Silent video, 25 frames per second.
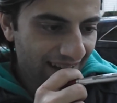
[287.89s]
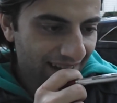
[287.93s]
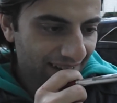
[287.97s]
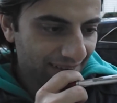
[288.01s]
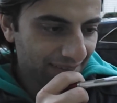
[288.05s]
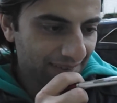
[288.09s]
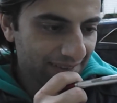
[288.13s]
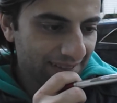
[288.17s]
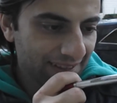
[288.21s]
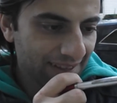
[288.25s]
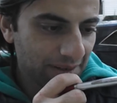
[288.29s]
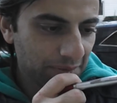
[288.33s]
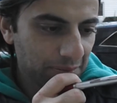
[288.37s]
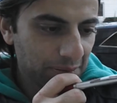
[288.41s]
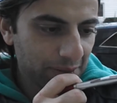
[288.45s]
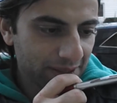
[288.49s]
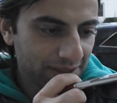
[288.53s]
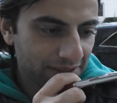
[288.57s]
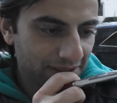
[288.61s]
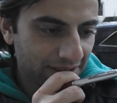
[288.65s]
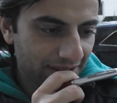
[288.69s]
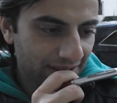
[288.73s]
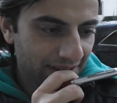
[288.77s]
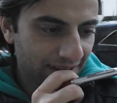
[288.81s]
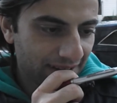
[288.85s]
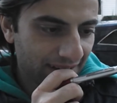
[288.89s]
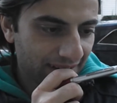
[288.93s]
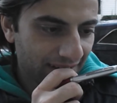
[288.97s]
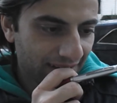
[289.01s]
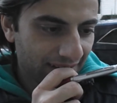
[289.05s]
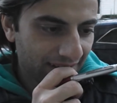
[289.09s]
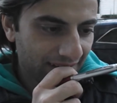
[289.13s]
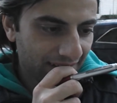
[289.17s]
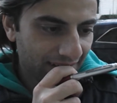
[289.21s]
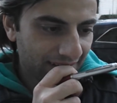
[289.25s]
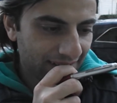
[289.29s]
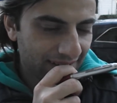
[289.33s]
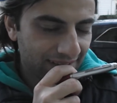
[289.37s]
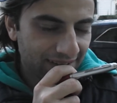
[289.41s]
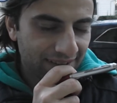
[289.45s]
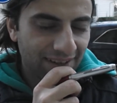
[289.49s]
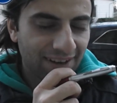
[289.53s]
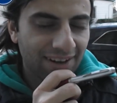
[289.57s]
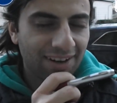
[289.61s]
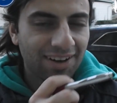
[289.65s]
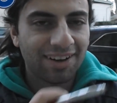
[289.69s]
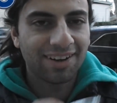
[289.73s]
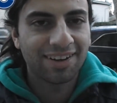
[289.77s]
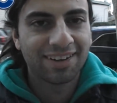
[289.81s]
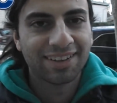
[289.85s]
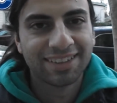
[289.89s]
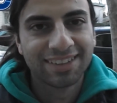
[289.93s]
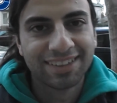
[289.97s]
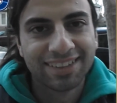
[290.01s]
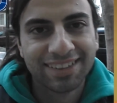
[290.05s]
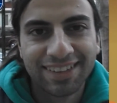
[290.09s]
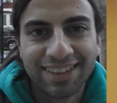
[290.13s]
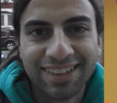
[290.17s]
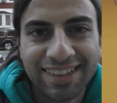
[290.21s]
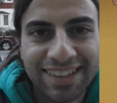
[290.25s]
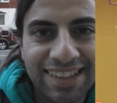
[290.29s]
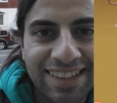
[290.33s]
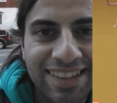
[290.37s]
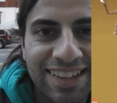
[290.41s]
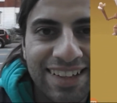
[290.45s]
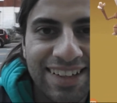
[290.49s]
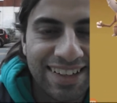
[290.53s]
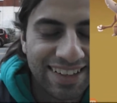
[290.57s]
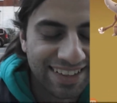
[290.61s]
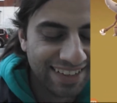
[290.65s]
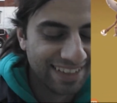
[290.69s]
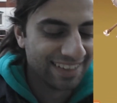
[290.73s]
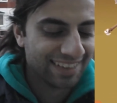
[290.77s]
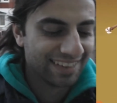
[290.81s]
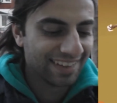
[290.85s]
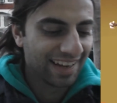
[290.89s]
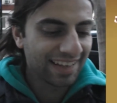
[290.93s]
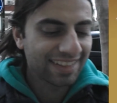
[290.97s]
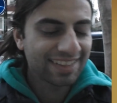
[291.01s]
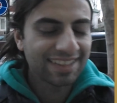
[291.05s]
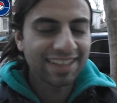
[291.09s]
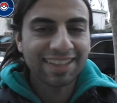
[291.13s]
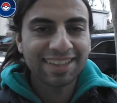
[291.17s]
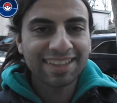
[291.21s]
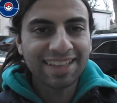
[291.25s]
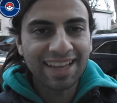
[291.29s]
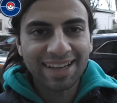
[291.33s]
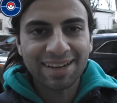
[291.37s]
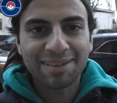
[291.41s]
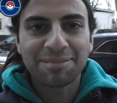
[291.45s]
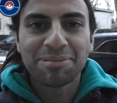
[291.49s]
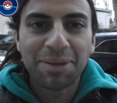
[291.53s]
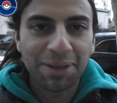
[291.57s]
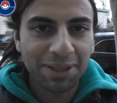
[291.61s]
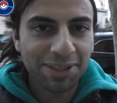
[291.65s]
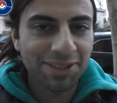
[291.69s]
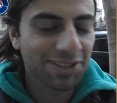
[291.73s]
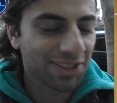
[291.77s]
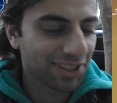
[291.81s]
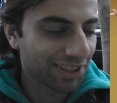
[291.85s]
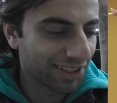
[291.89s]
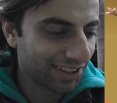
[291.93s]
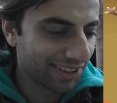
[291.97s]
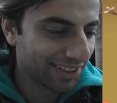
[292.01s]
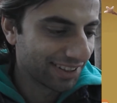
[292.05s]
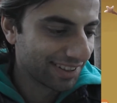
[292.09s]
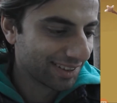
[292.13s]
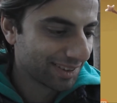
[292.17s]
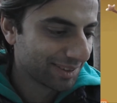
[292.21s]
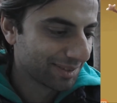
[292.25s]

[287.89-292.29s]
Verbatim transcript: Come on, not a pincer. Oh, I said not a pincer.